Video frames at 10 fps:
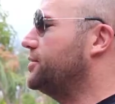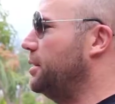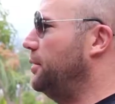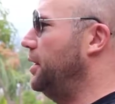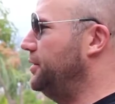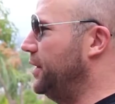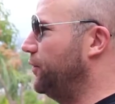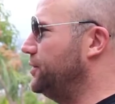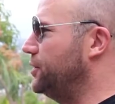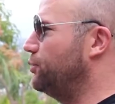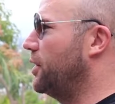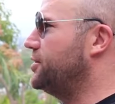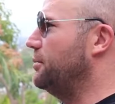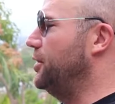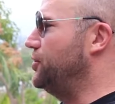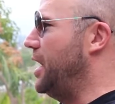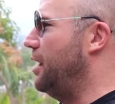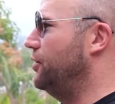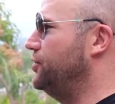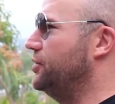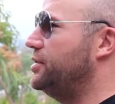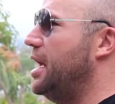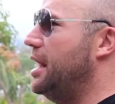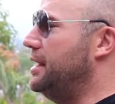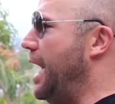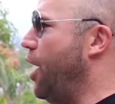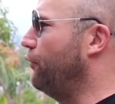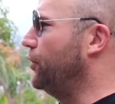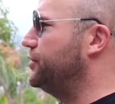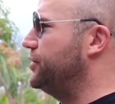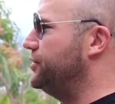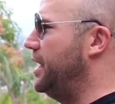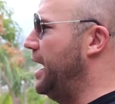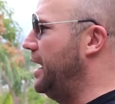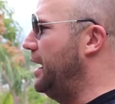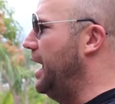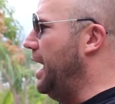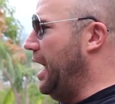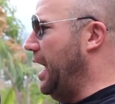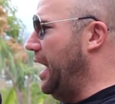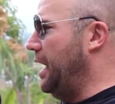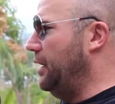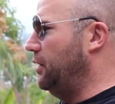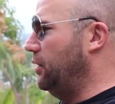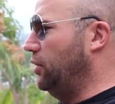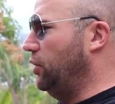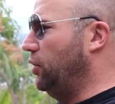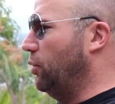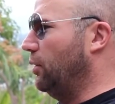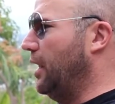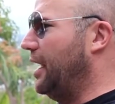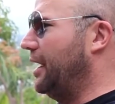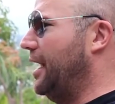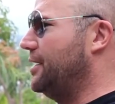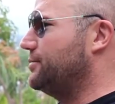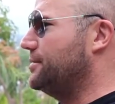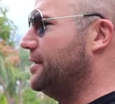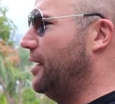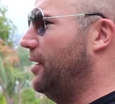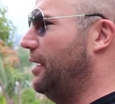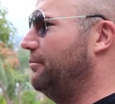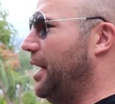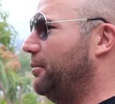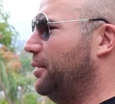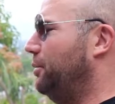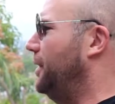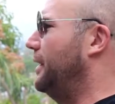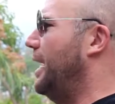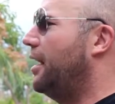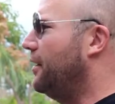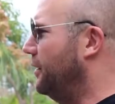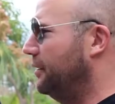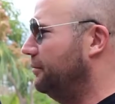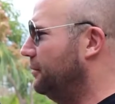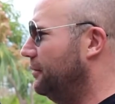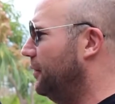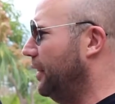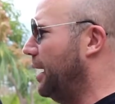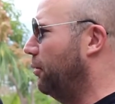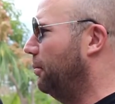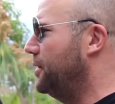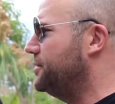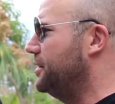some of the differences? What are some of the challenges now versus then? And, a lot of guys would say, oh, I'm completely out of the label business.